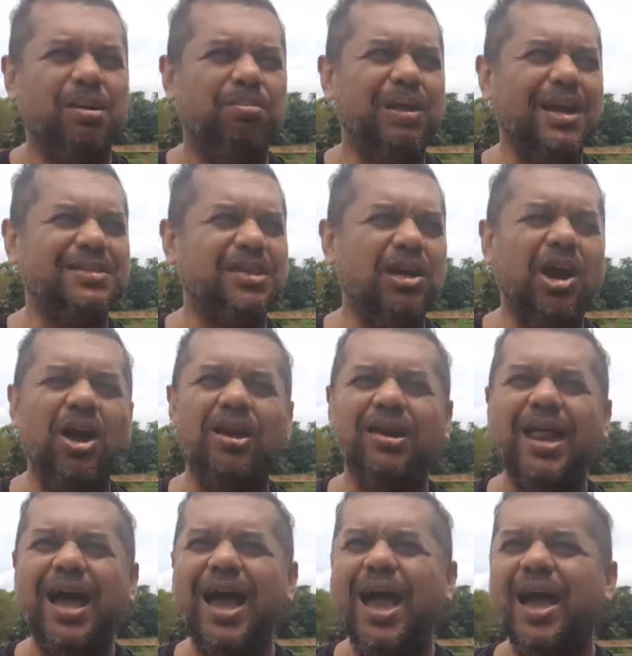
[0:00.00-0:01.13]
Plus I got
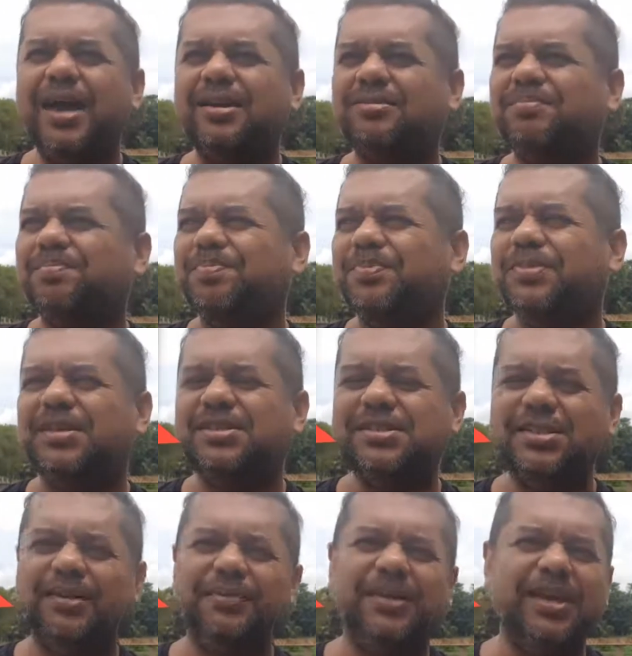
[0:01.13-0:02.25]
like the
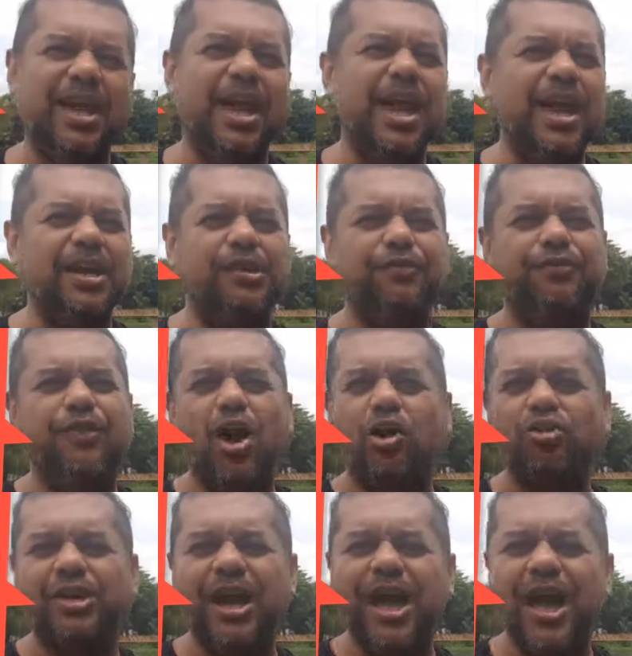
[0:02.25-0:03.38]
certificate and the
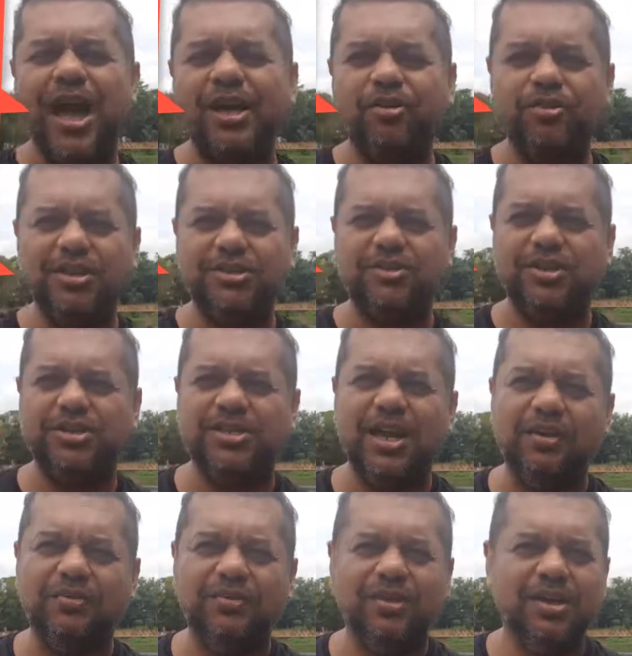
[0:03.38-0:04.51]
folder and all this sort of stuff.